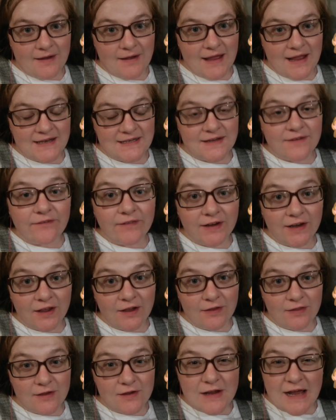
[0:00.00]
ending
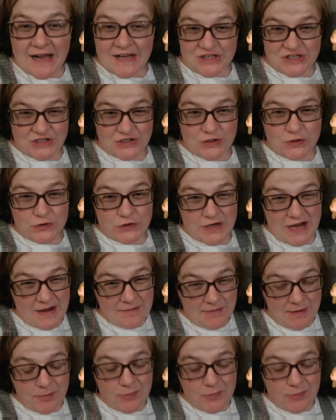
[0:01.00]
video that actually told you how many